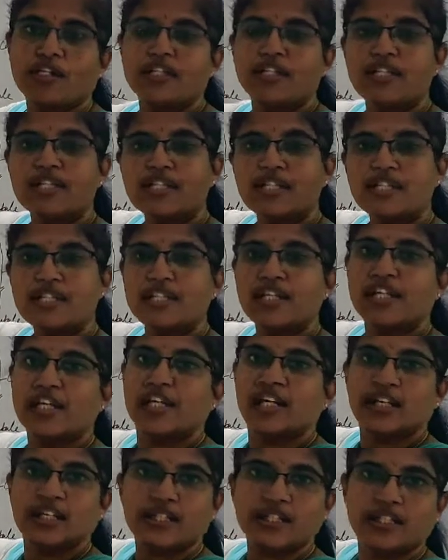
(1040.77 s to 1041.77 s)
this
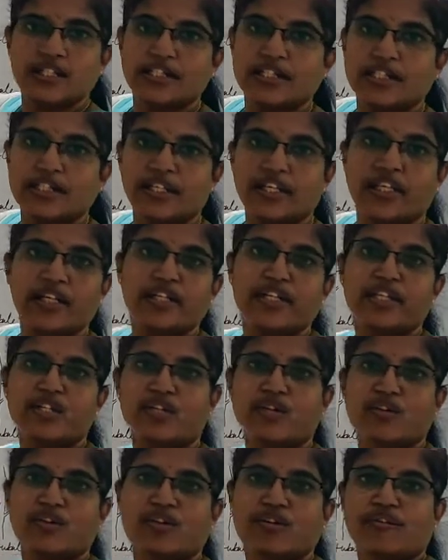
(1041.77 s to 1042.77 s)
indicates that kidney
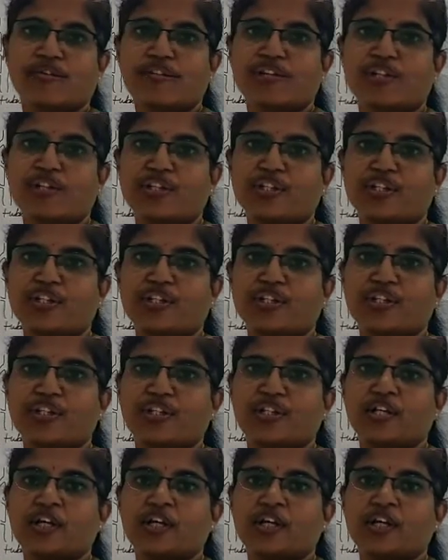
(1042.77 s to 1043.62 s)
is not functioning